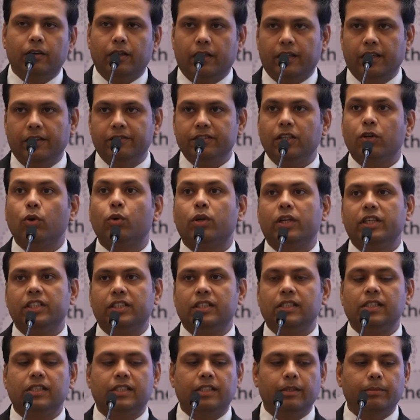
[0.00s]
gives a
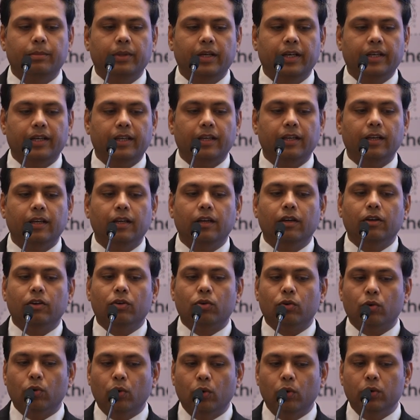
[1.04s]
rotational stability.
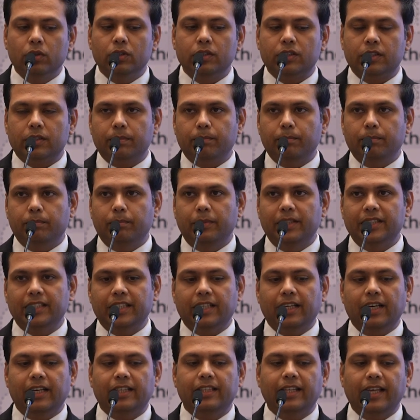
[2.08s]
Cones,
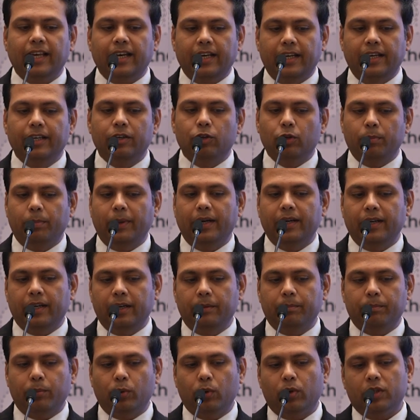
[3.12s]
basically they are
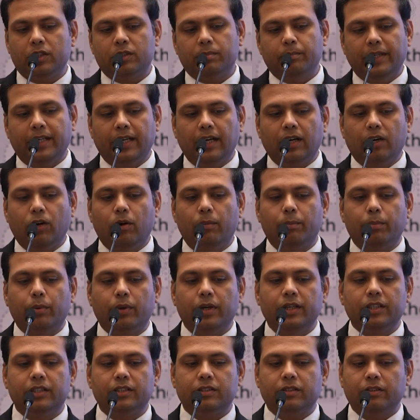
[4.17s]
independent porous metal
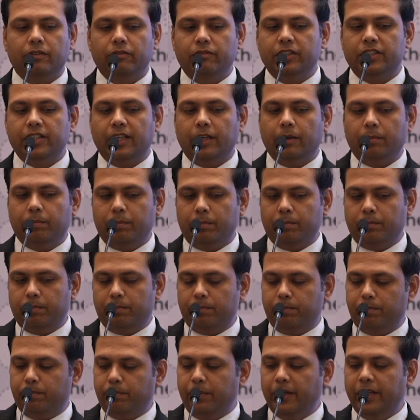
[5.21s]
components which are
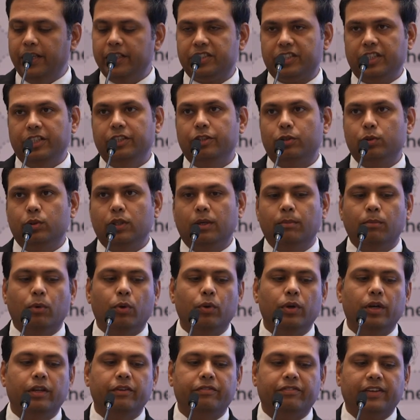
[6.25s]
placed into the
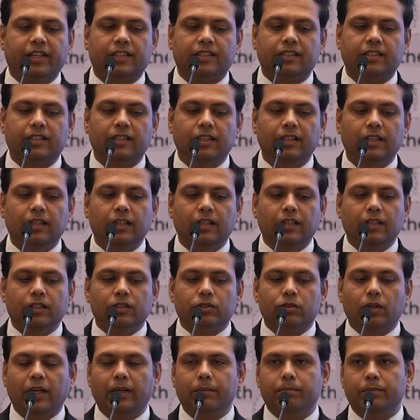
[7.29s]
bone defects.
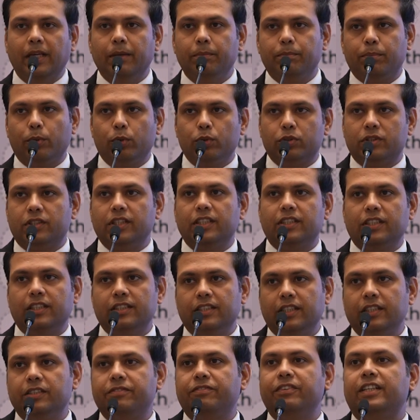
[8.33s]
So like then
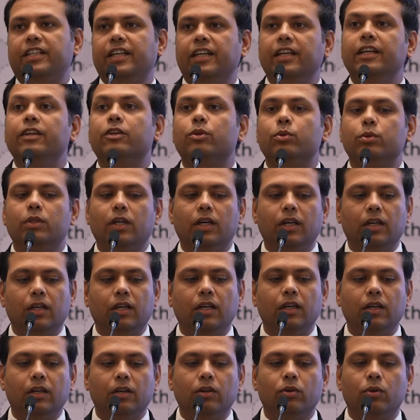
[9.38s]
prosthesis is fitted into the
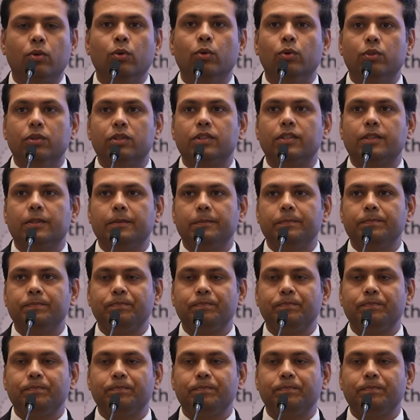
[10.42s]
cones.